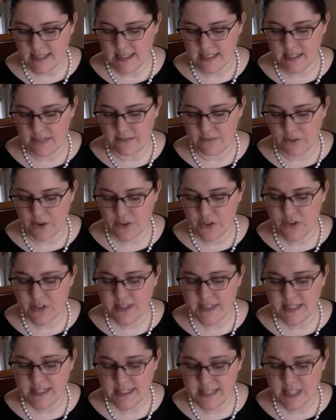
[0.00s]
is the
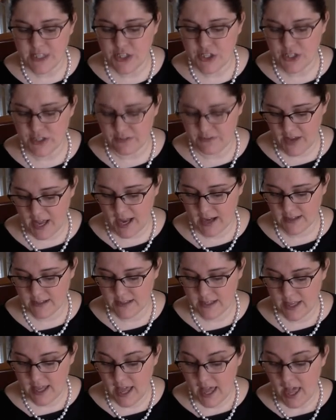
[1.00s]
furthest extension, in fact,
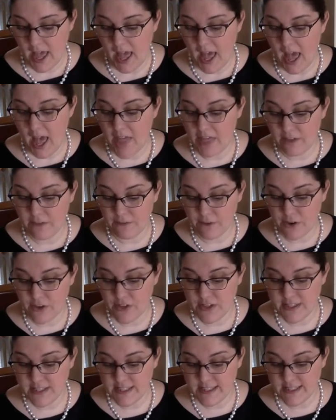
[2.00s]
and the
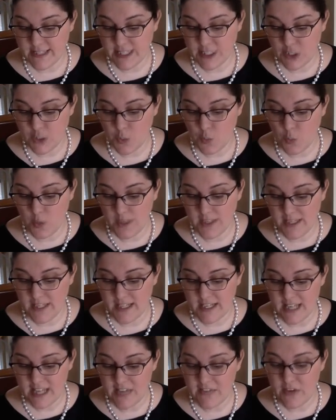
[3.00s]
furthest extension one
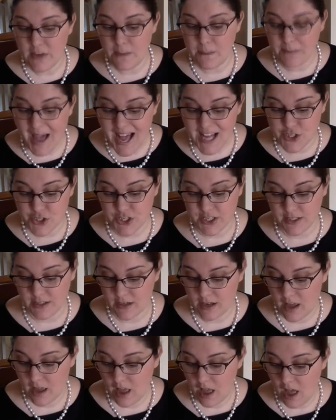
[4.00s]
can even imagine
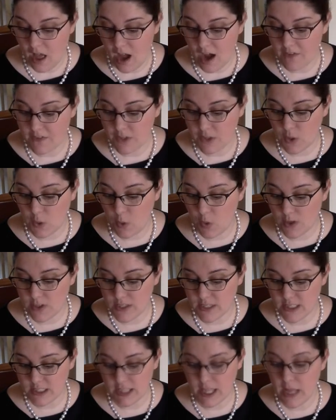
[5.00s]
of the
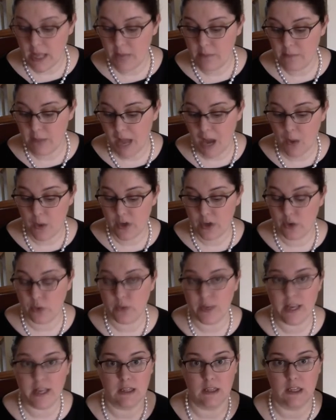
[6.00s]
court's claimed power to
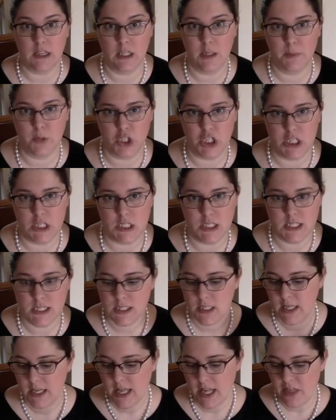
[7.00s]
create liberties
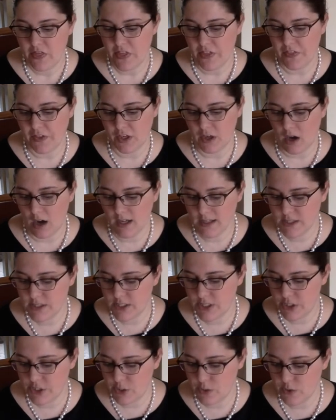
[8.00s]
that the
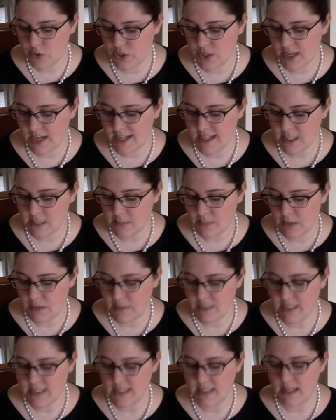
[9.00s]
Constitution and its
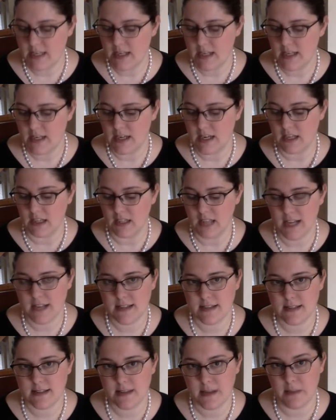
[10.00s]
amendments neglect
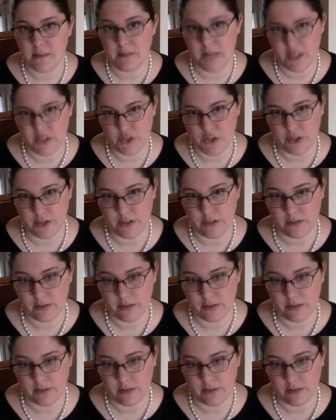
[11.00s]
to mention.